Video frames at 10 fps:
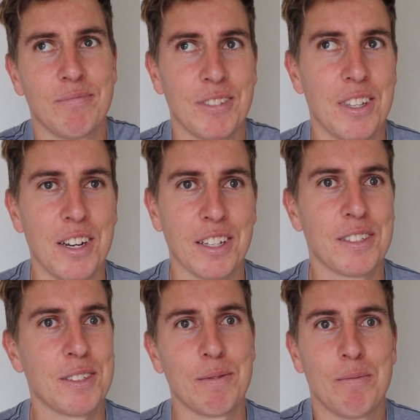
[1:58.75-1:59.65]
in the
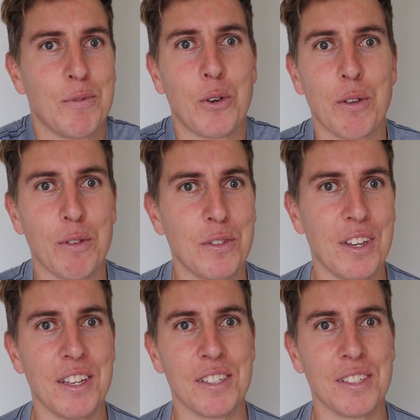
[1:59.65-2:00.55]
next 40,
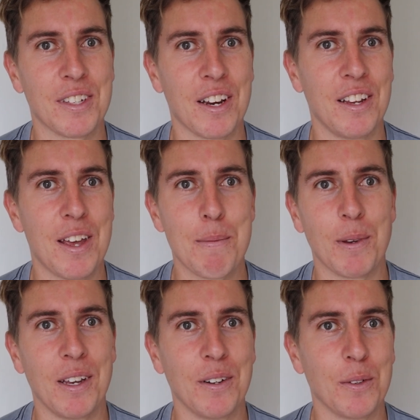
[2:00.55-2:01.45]
50 years it's going to
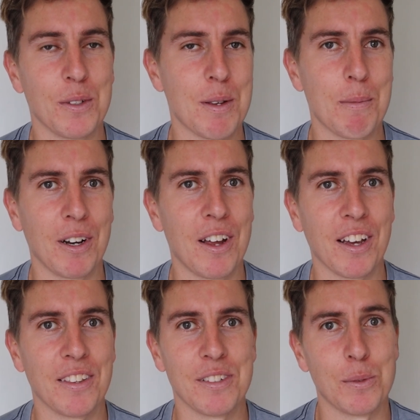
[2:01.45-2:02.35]
happen again, or something
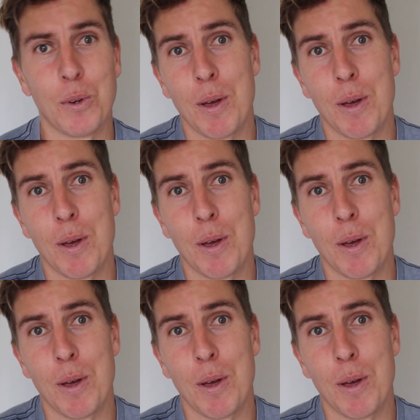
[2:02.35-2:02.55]
like this will